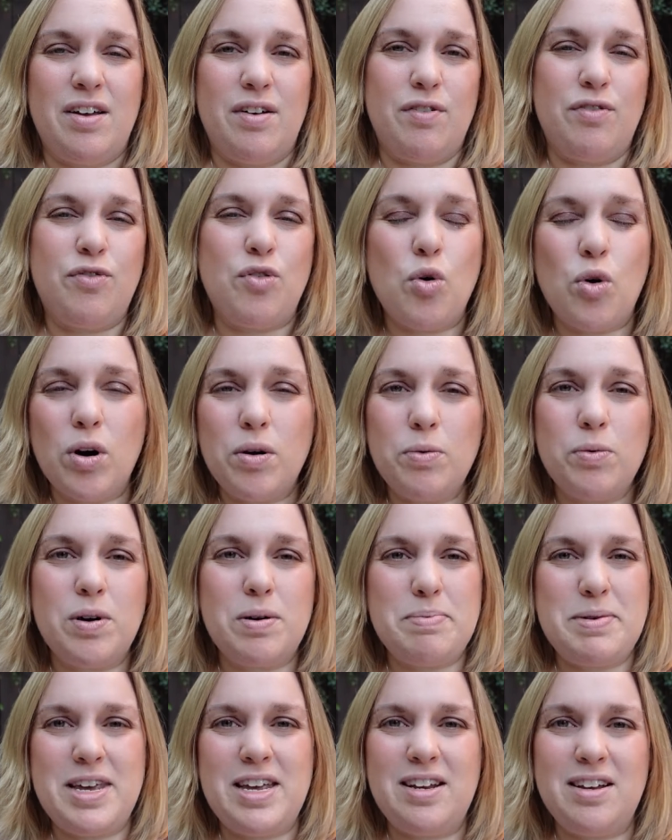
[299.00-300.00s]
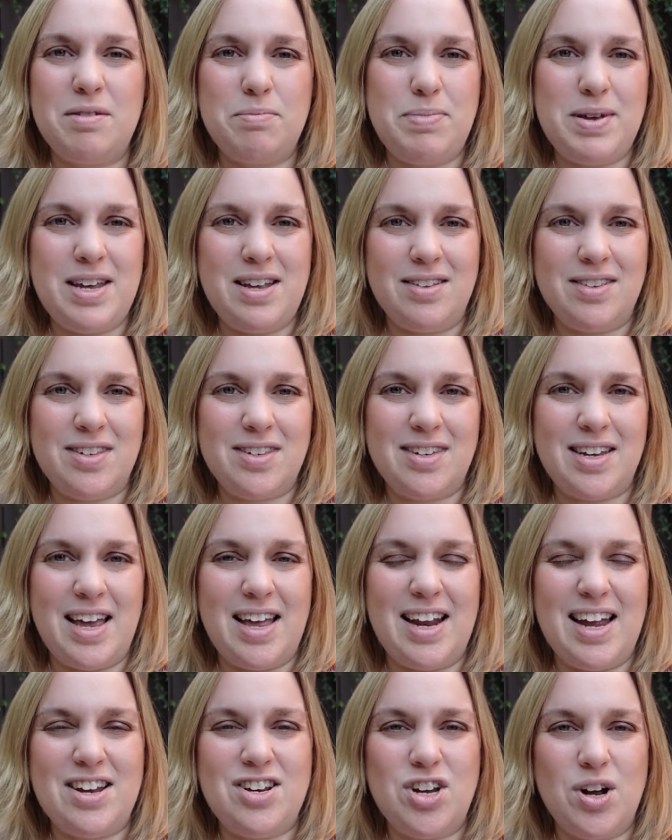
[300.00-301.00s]
4 repeated beats,
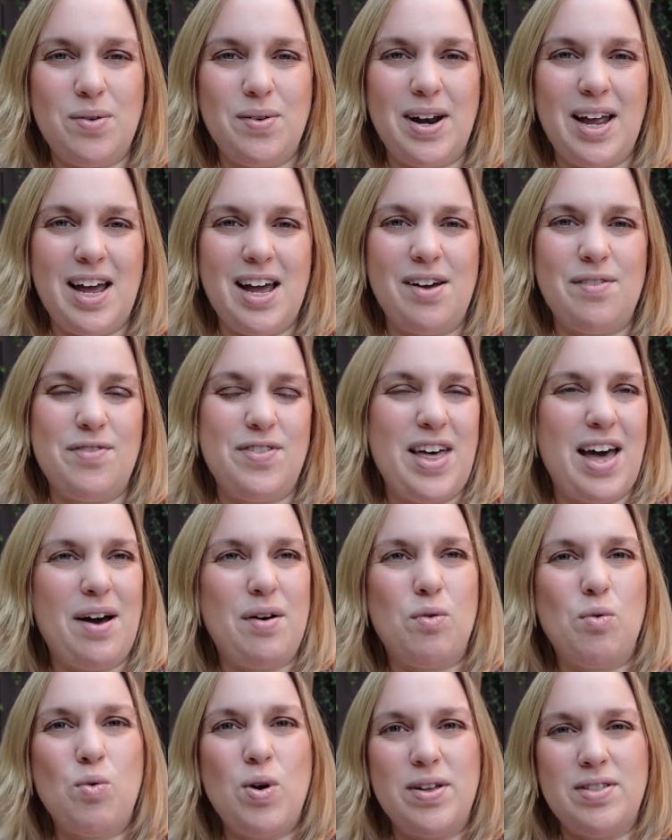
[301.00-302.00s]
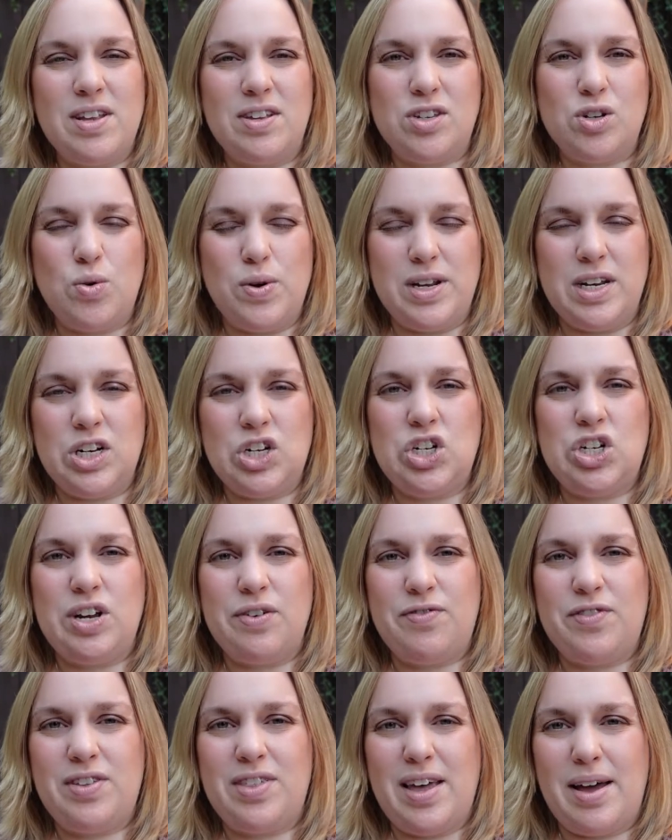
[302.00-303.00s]
and I don't have that one that's going to
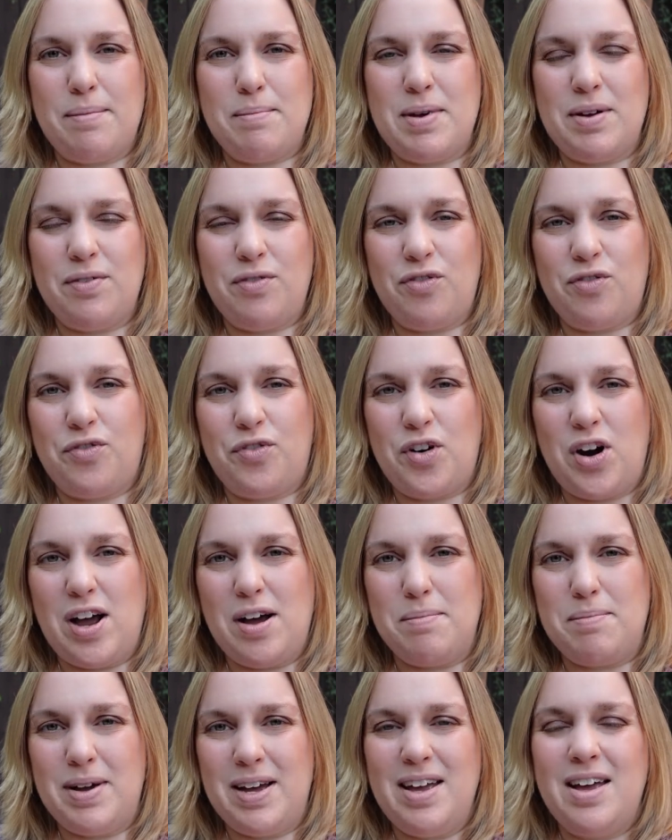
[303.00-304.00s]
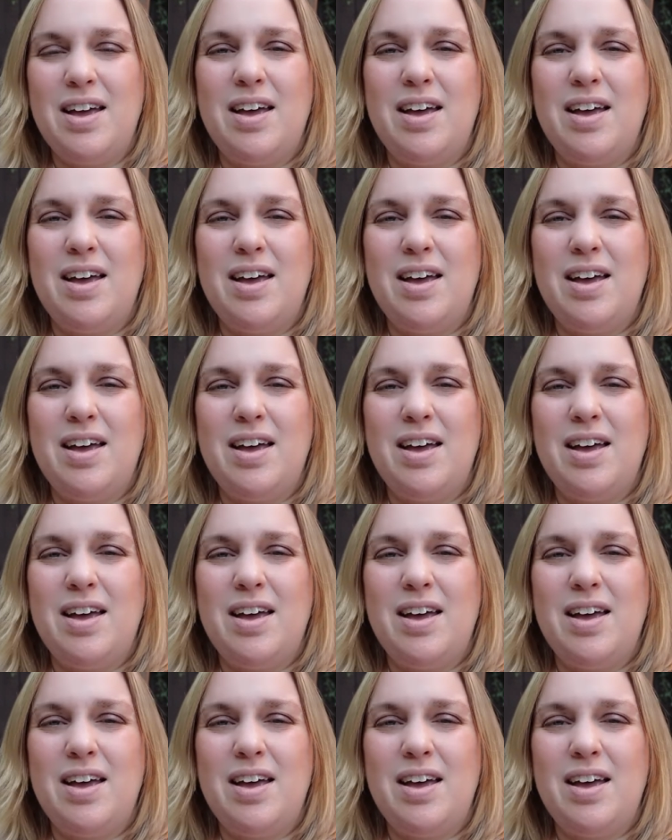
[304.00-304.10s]
shift them from